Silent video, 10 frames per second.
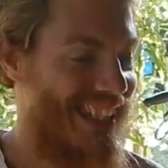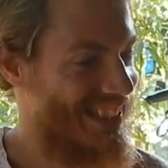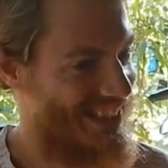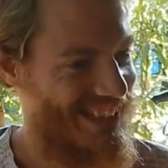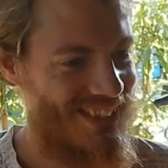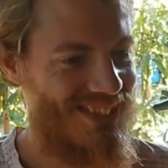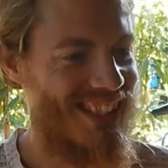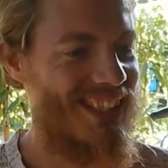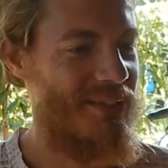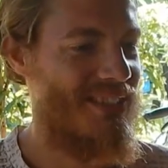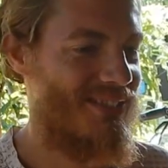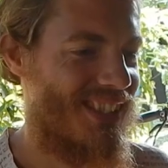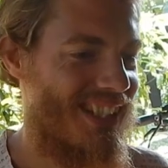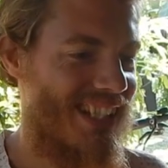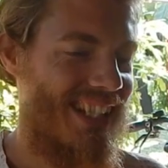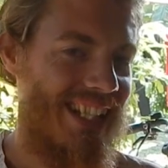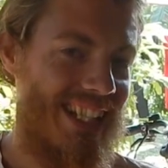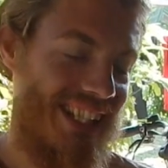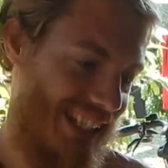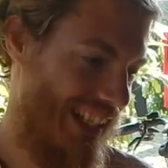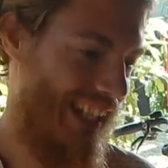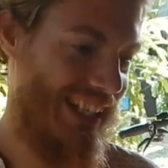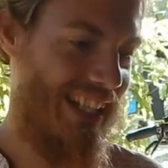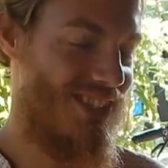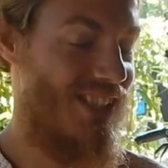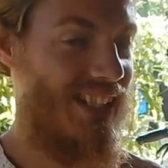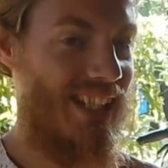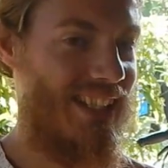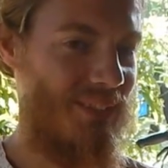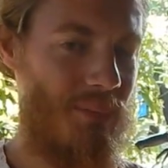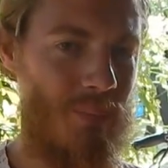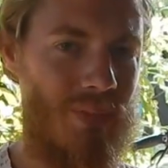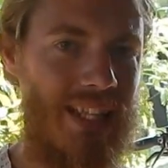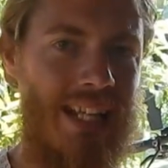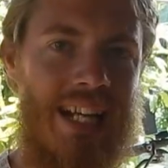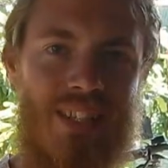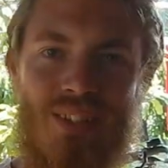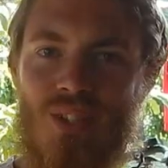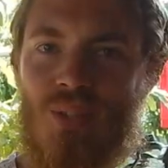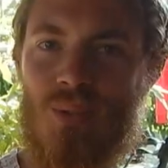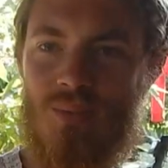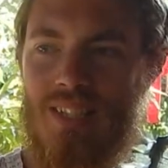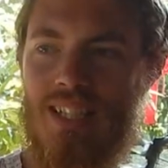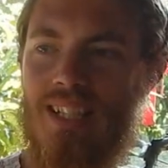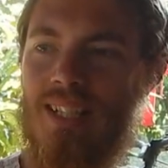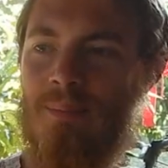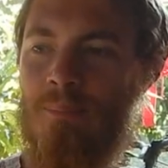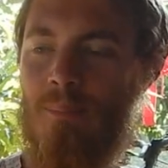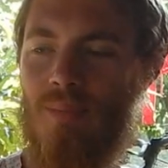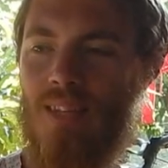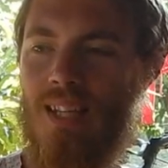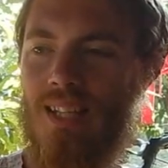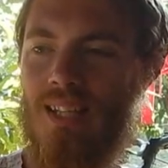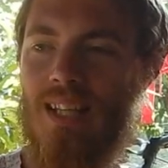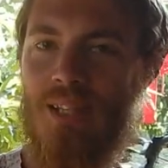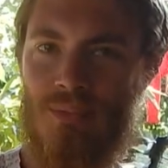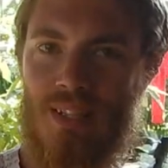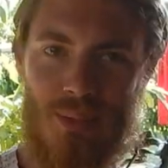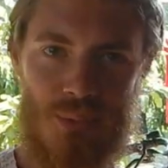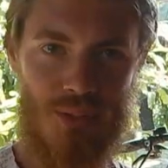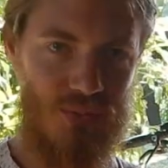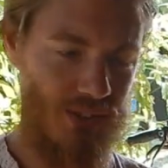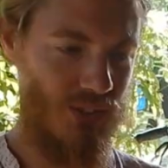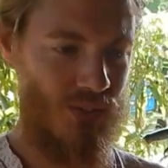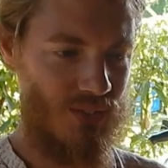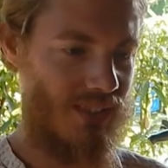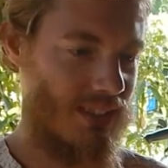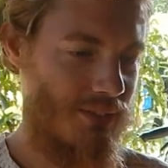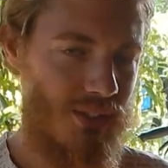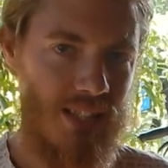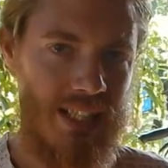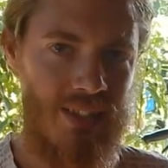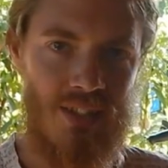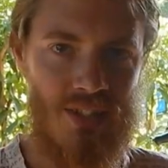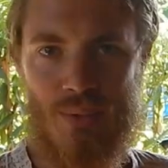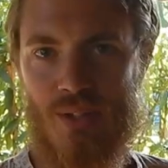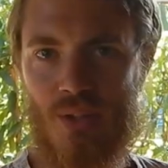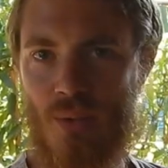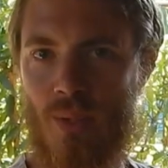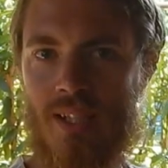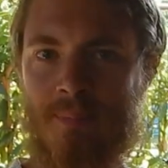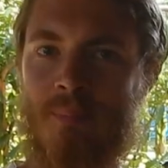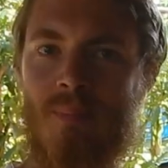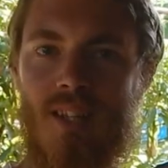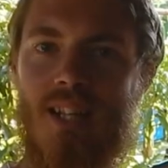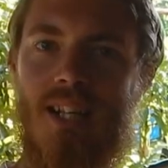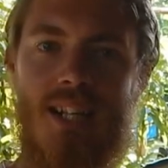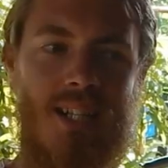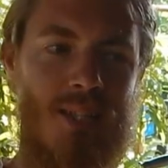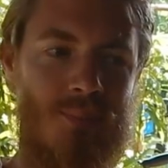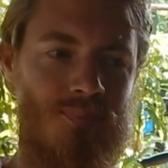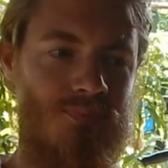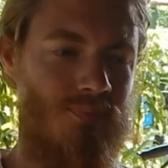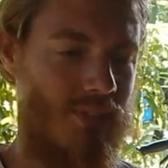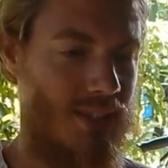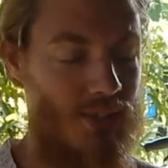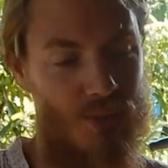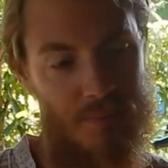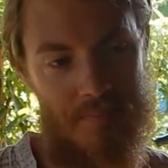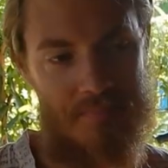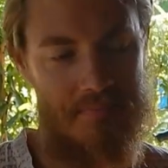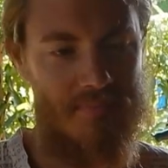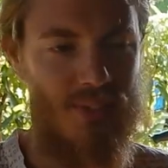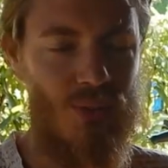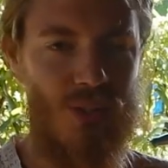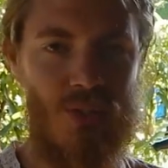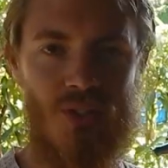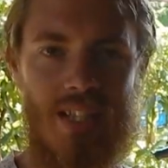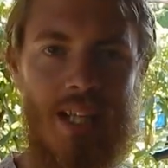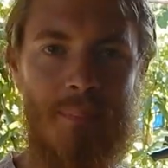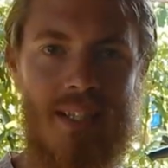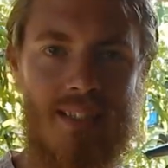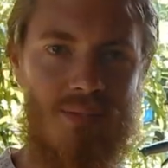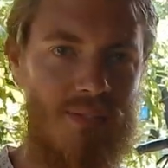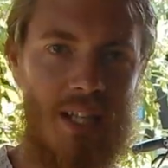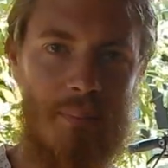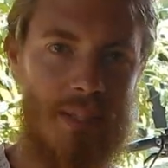It's definitely a bit far. And actually, like, I don't know if I will feel like continuing all the way. So who knows, I might fly